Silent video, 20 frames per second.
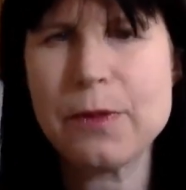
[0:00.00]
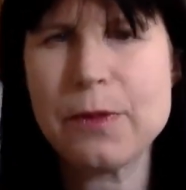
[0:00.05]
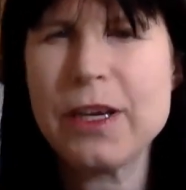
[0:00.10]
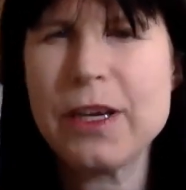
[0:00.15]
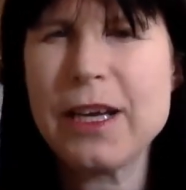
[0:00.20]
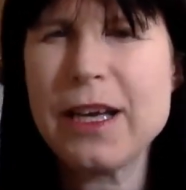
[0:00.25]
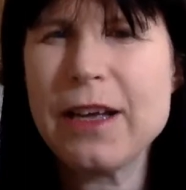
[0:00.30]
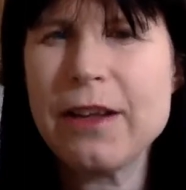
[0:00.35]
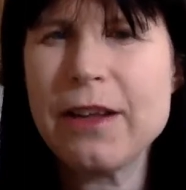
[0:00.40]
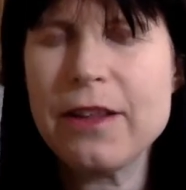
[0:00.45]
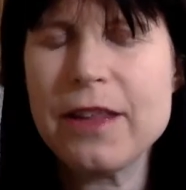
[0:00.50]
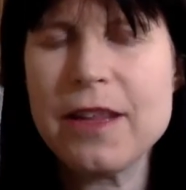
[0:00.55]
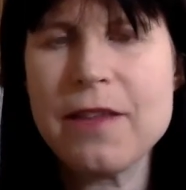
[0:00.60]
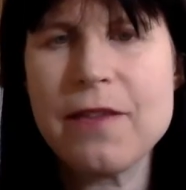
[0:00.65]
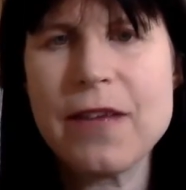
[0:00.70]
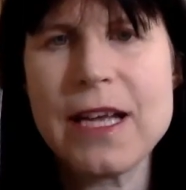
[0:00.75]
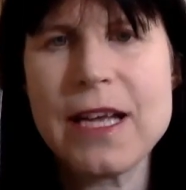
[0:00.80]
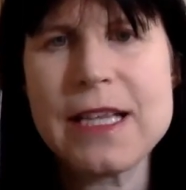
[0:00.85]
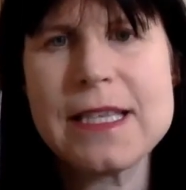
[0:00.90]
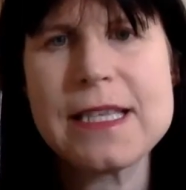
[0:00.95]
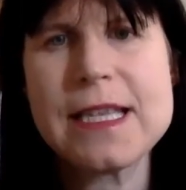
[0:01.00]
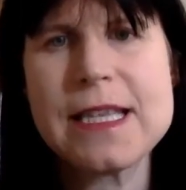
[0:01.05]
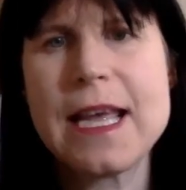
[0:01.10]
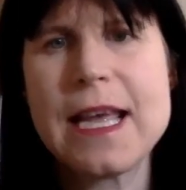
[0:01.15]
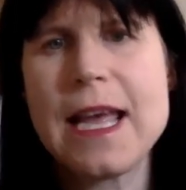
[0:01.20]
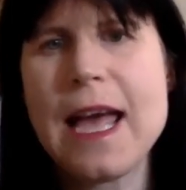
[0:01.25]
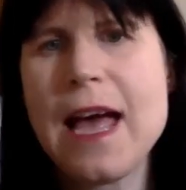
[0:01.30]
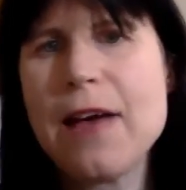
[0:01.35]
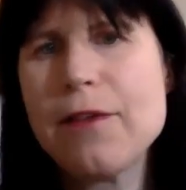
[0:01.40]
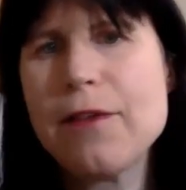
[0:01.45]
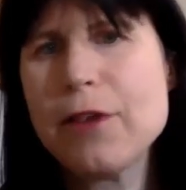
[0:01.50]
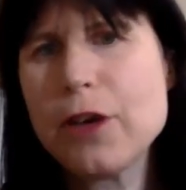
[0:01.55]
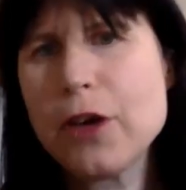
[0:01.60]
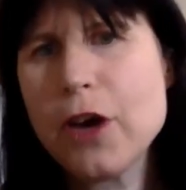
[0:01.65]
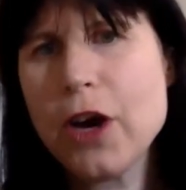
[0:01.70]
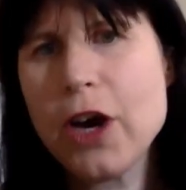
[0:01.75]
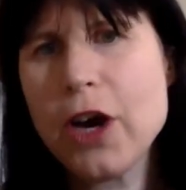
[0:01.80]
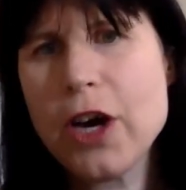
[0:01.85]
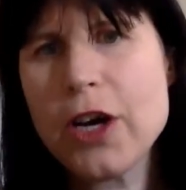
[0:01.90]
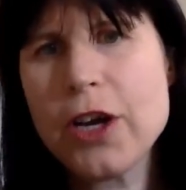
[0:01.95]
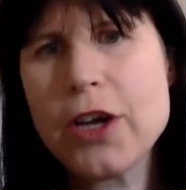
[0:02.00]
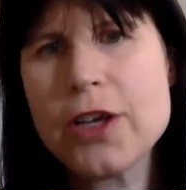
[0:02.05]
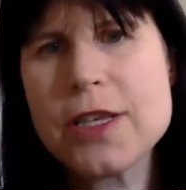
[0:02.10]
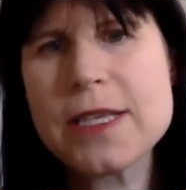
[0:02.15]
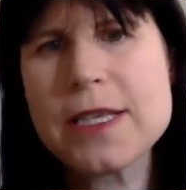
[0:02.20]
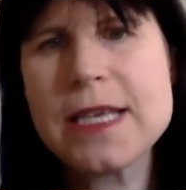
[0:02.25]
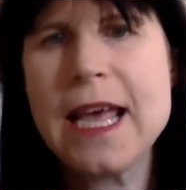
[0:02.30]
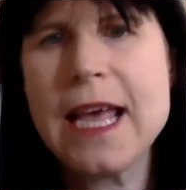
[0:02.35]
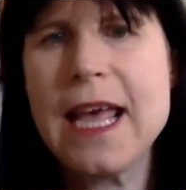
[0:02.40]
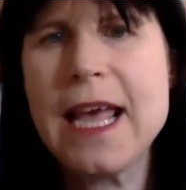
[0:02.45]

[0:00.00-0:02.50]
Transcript: What are healthy fats? They're avocados,